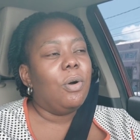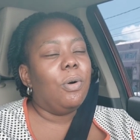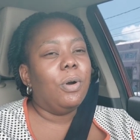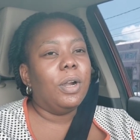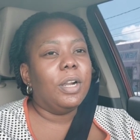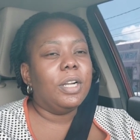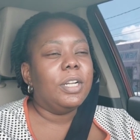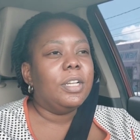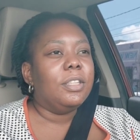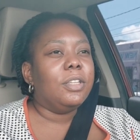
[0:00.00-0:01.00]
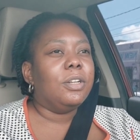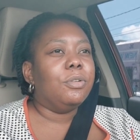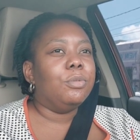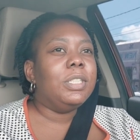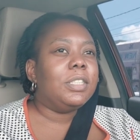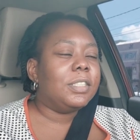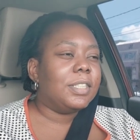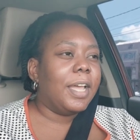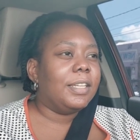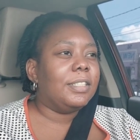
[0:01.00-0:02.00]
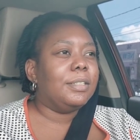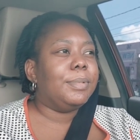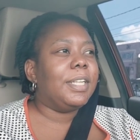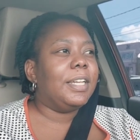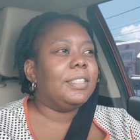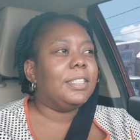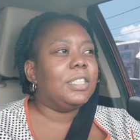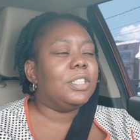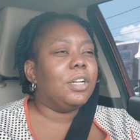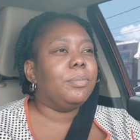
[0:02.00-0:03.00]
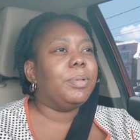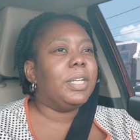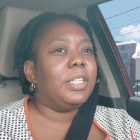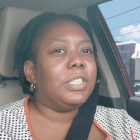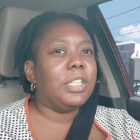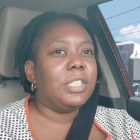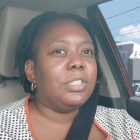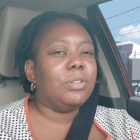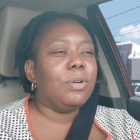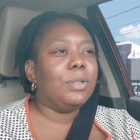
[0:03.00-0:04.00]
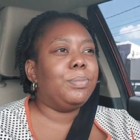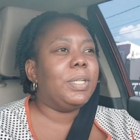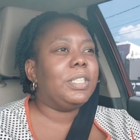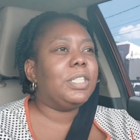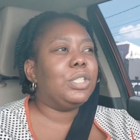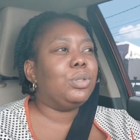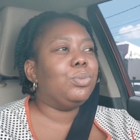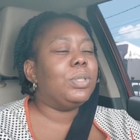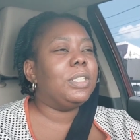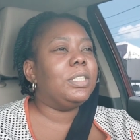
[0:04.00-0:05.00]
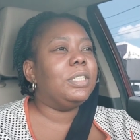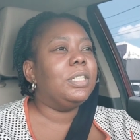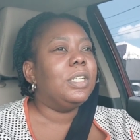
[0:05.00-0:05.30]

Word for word: or the rhesus isoimmunization patient or the patients with